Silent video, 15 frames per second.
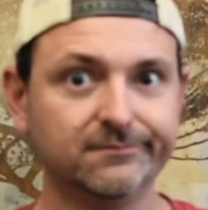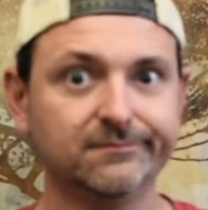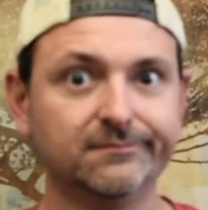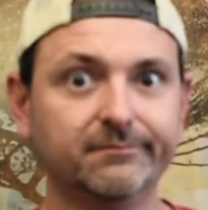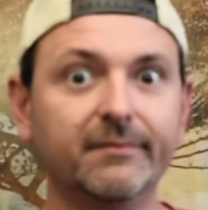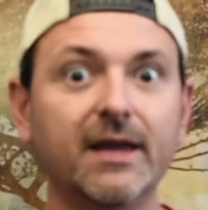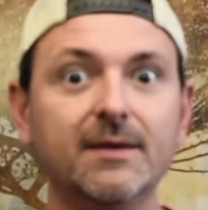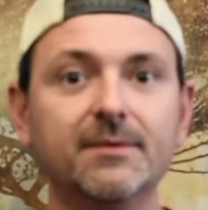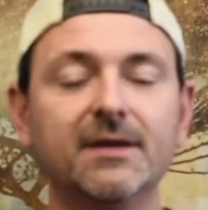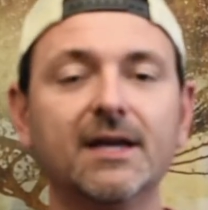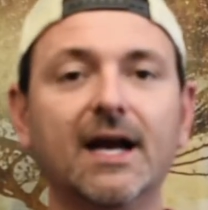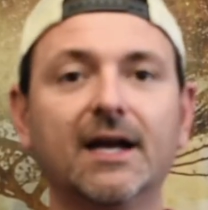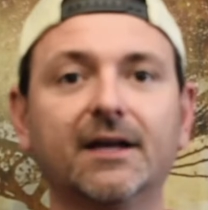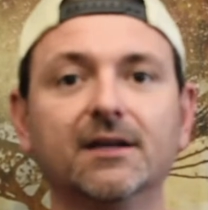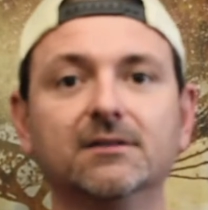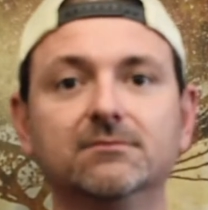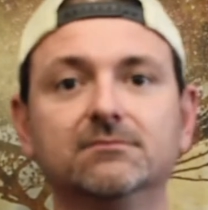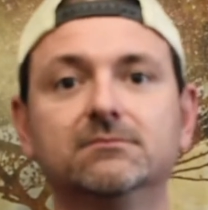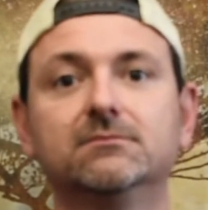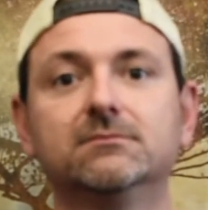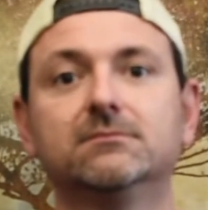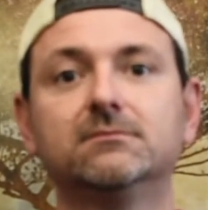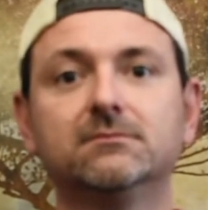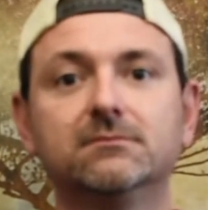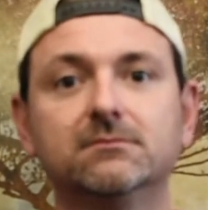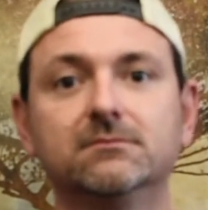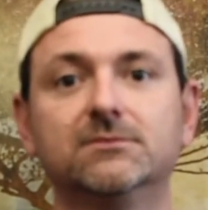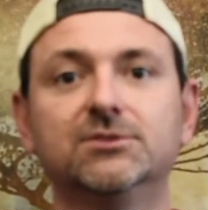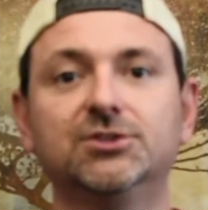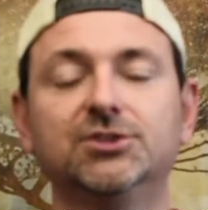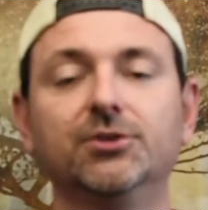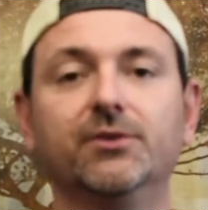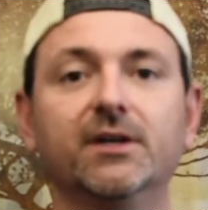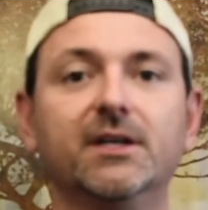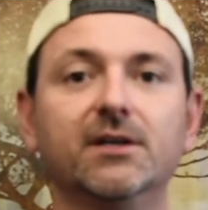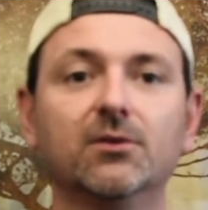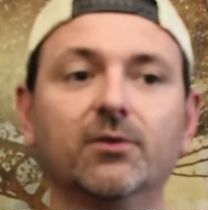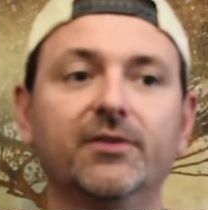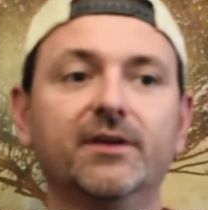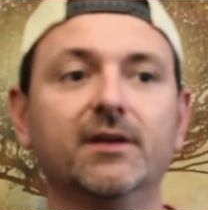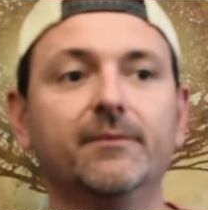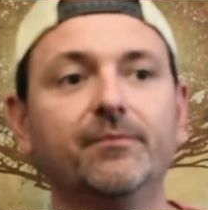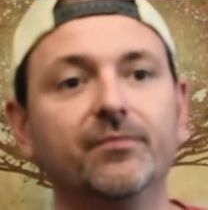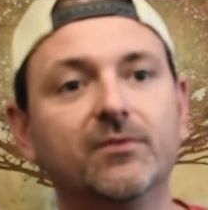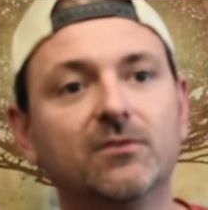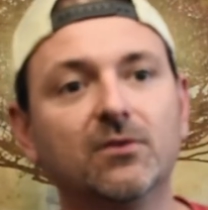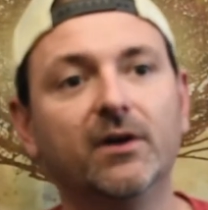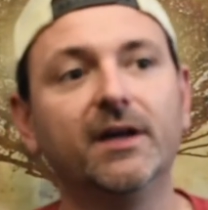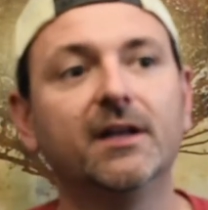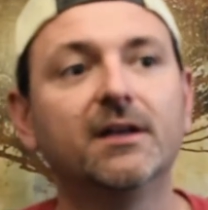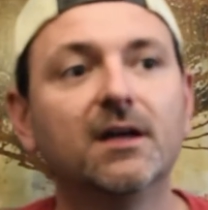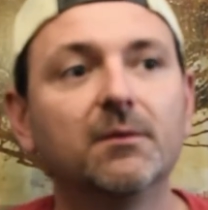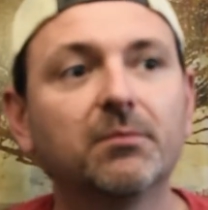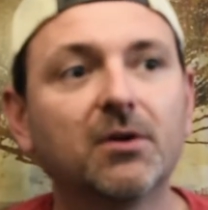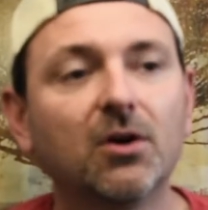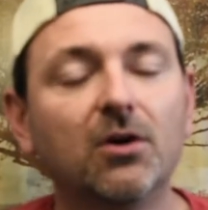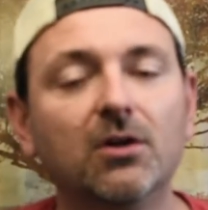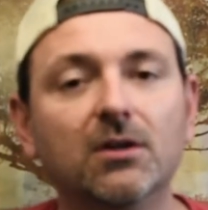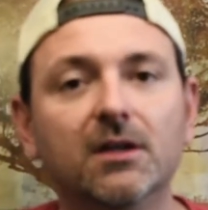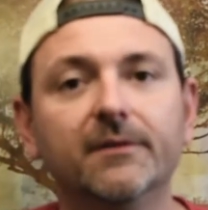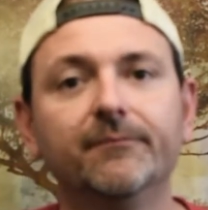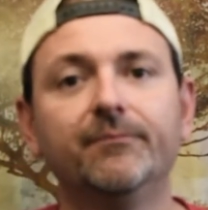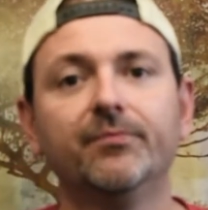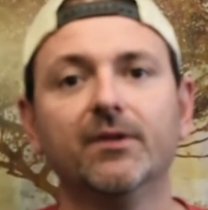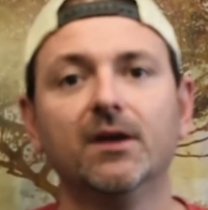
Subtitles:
maybe I can shoot a deal with him. So I end up calling,